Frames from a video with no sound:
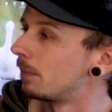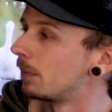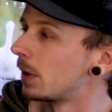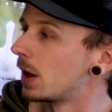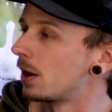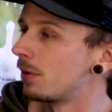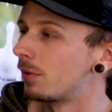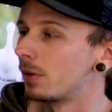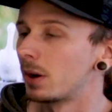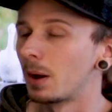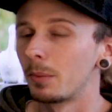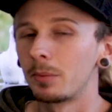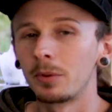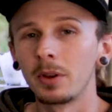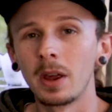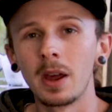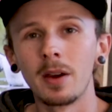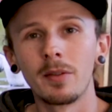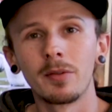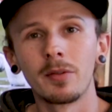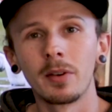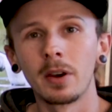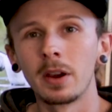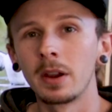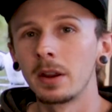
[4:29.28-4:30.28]
even up to
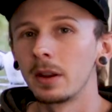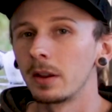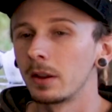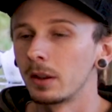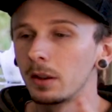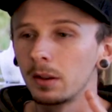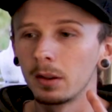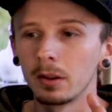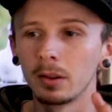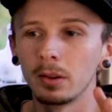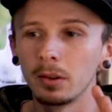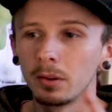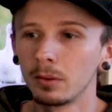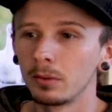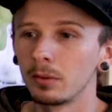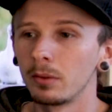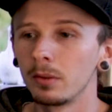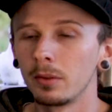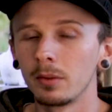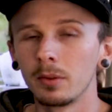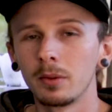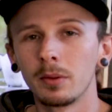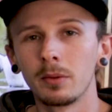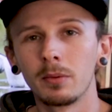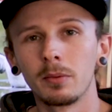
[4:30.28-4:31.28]
f8.
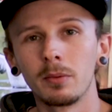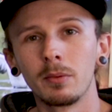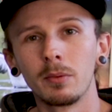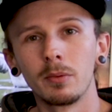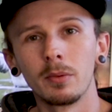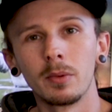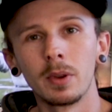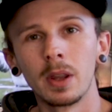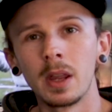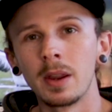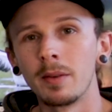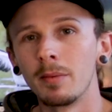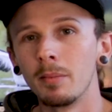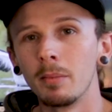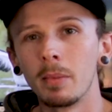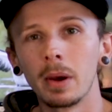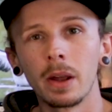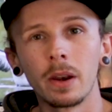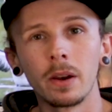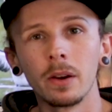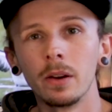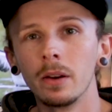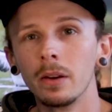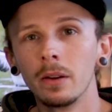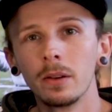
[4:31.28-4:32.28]
Even
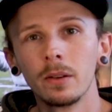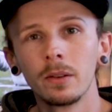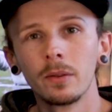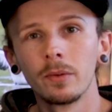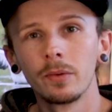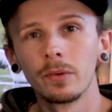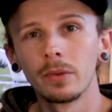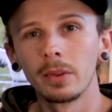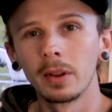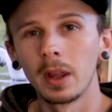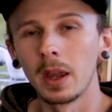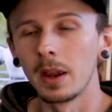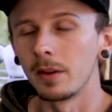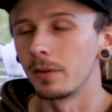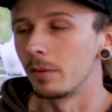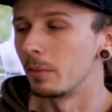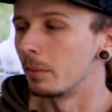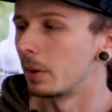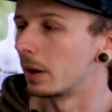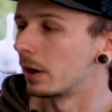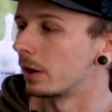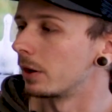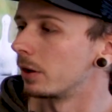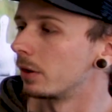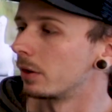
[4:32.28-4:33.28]
better. The
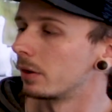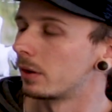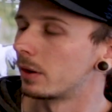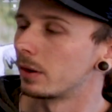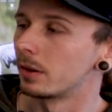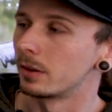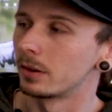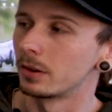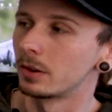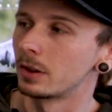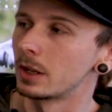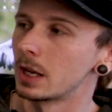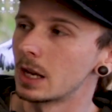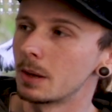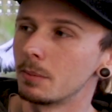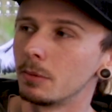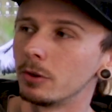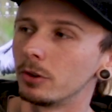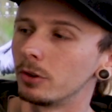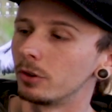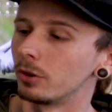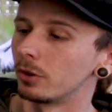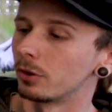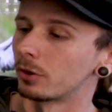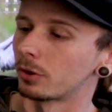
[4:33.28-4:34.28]

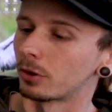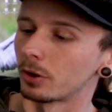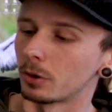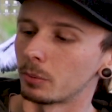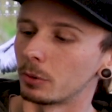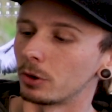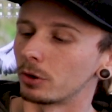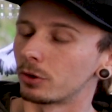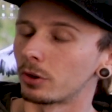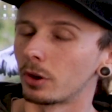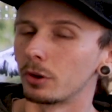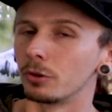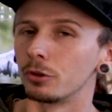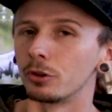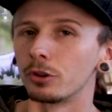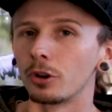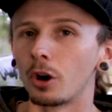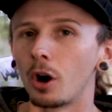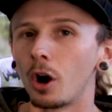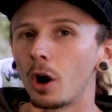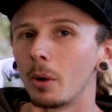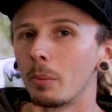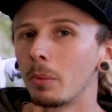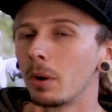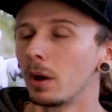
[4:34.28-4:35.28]
image is just going to be so
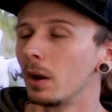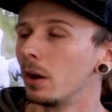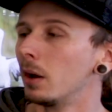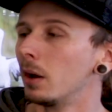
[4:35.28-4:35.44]
sharp.